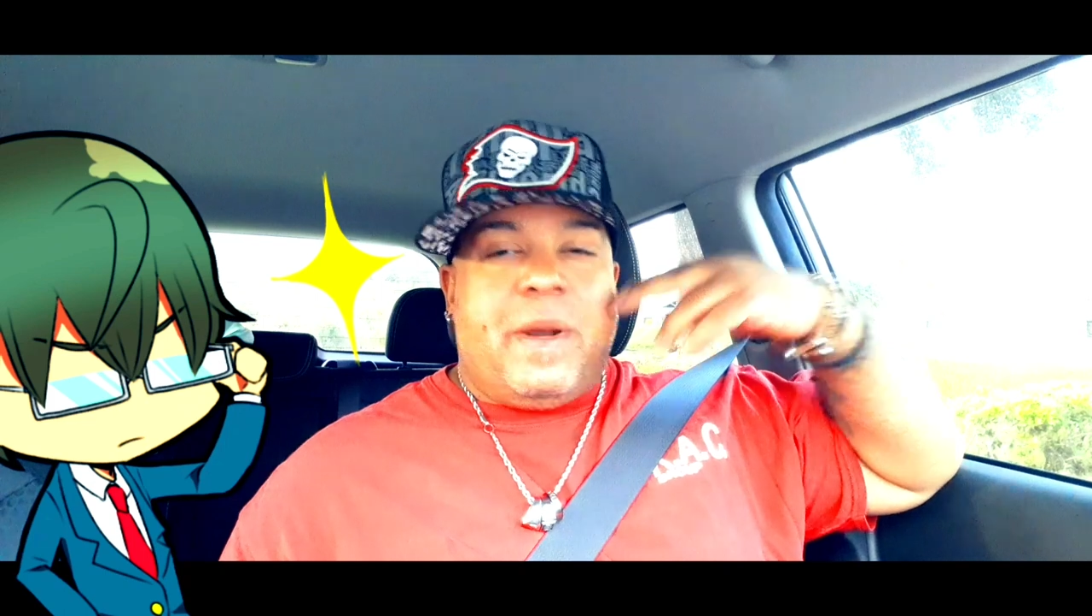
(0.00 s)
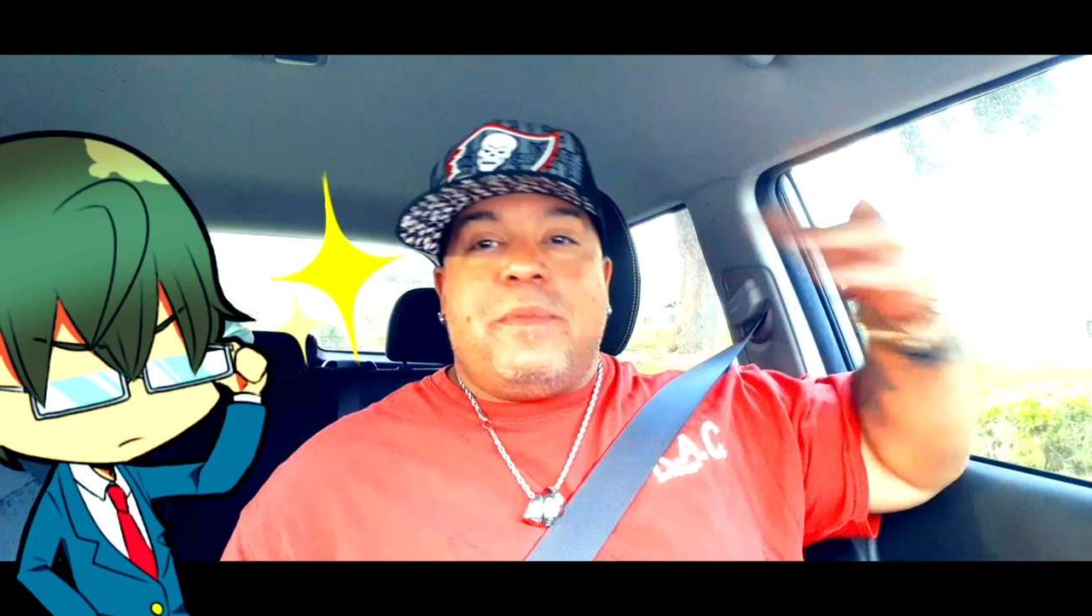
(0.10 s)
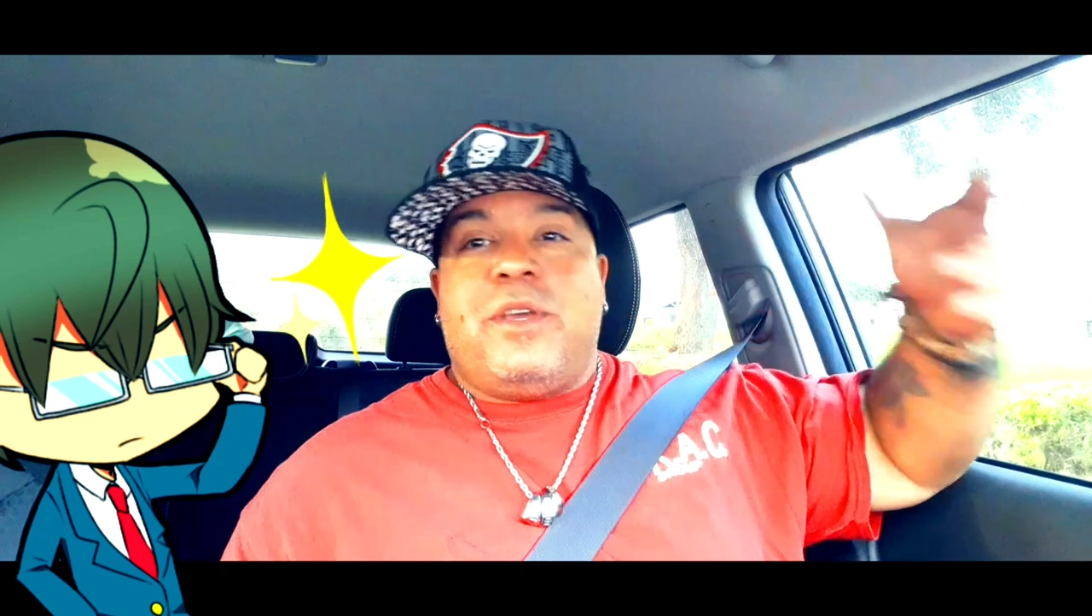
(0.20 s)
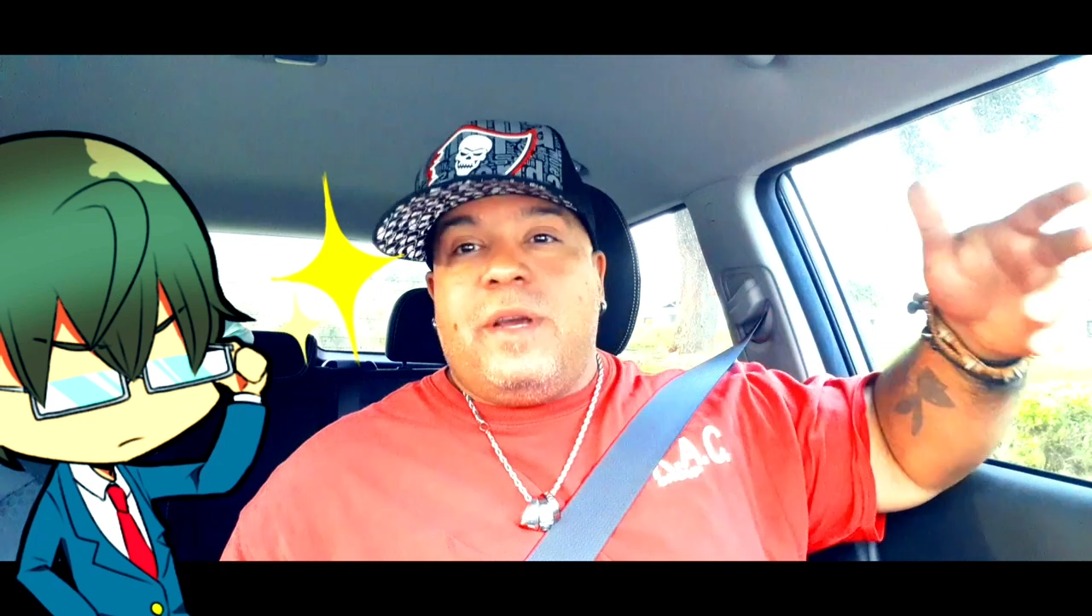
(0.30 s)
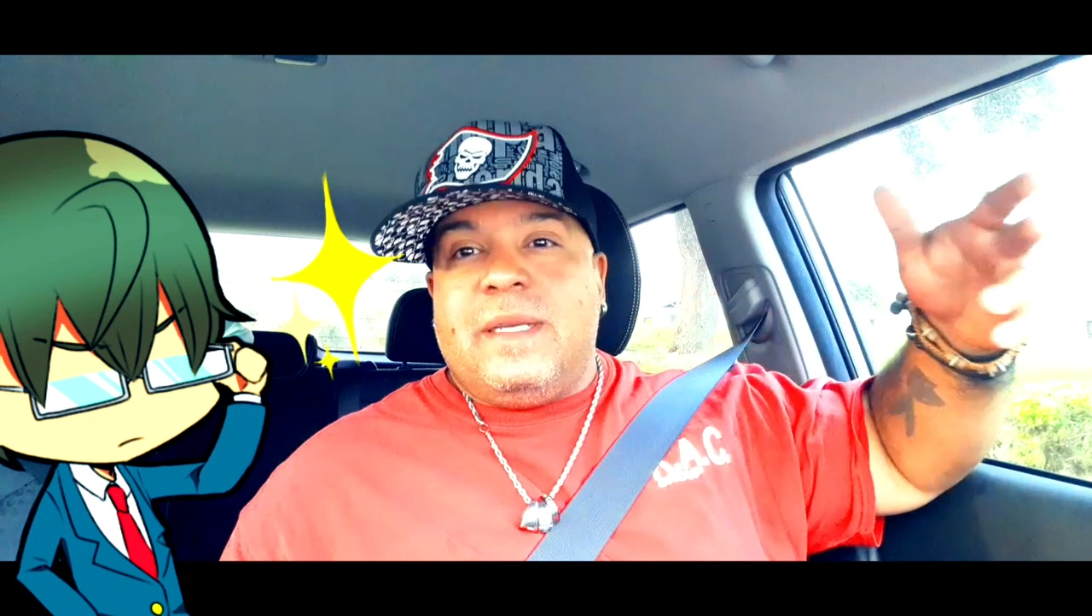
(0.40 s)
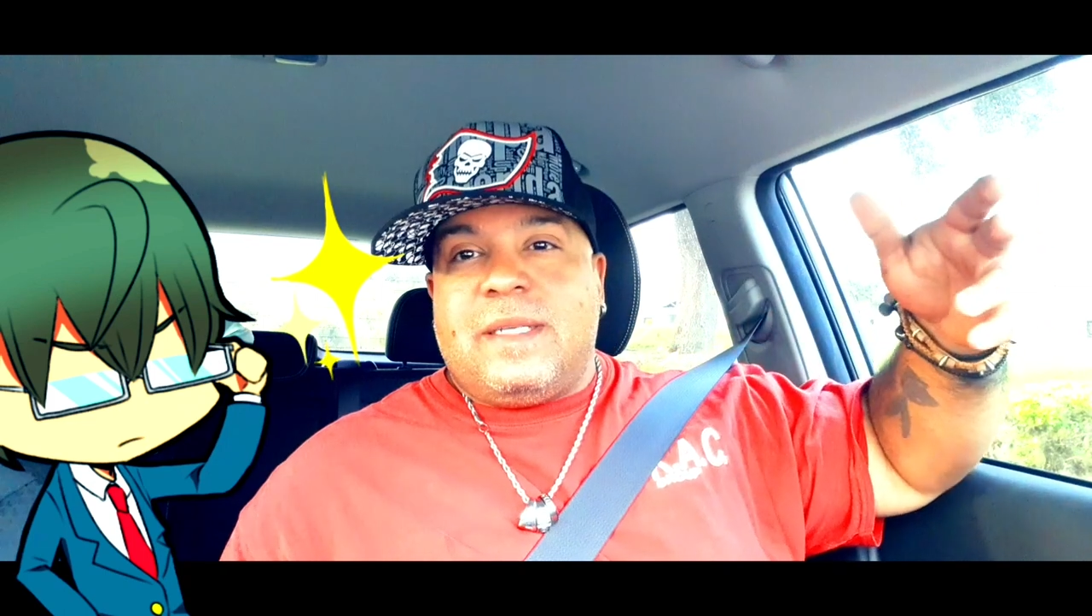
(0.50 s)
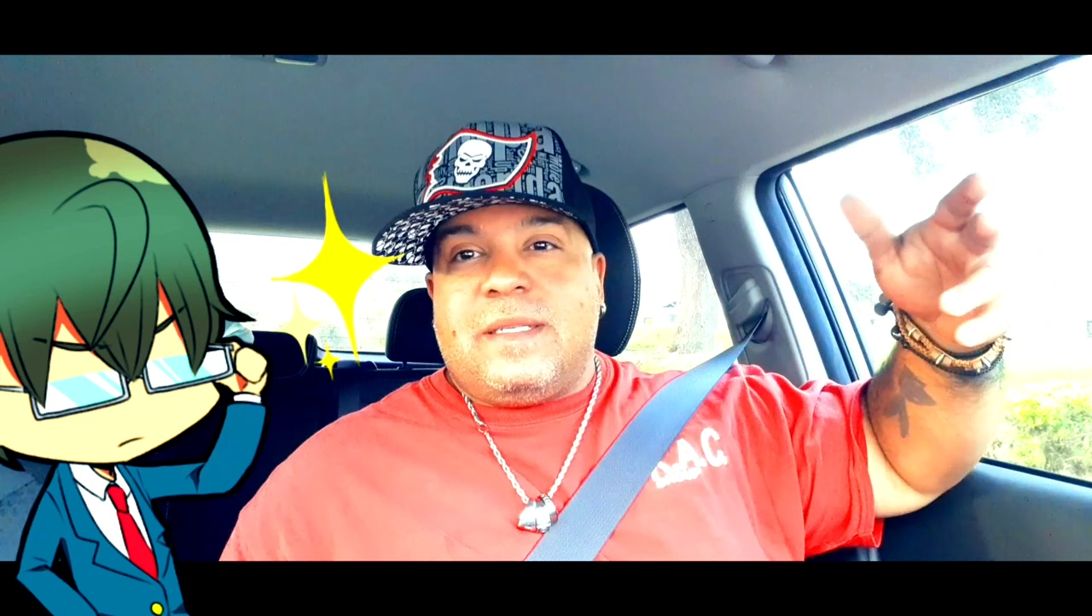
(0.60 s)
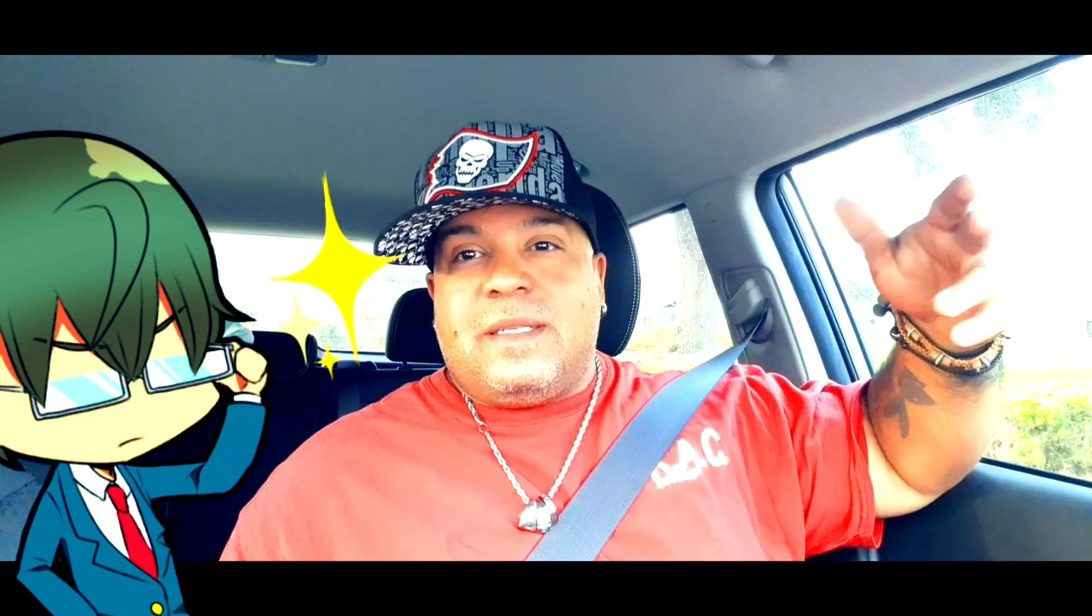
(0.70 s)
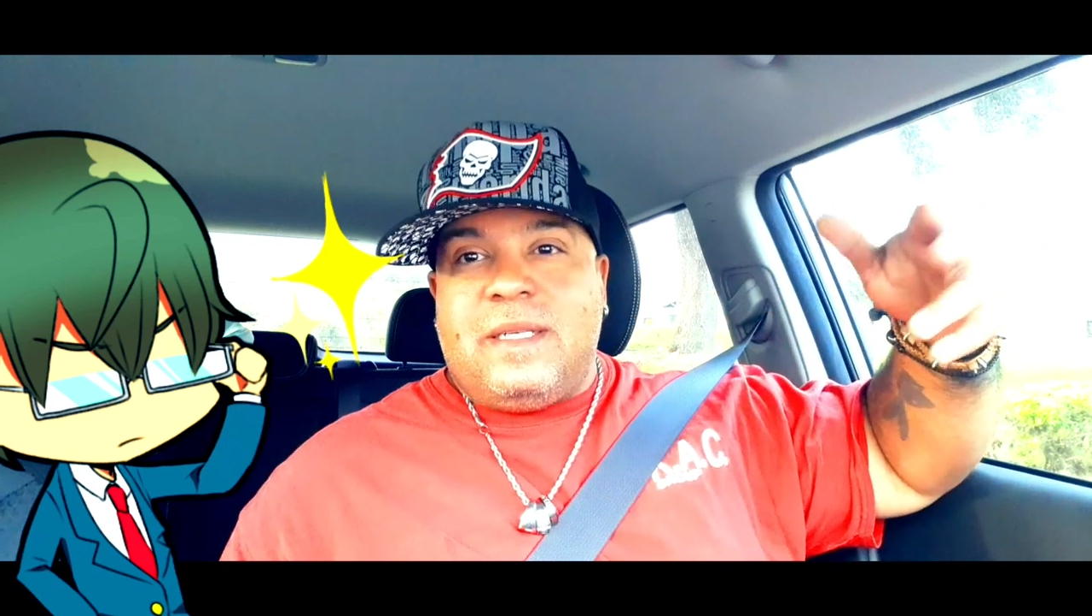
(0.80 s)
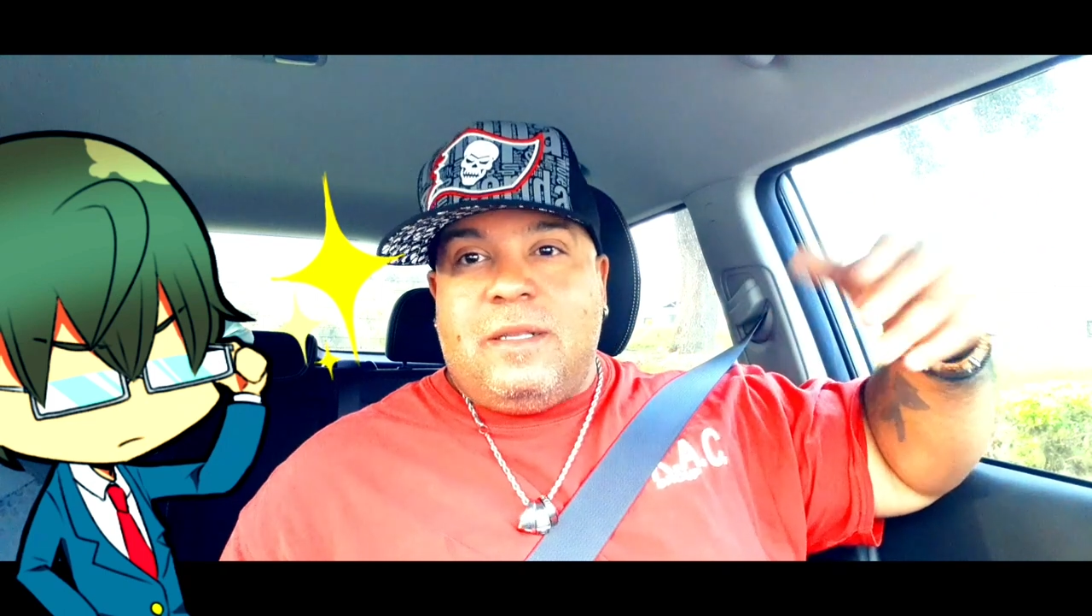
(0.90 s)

but I'm curious as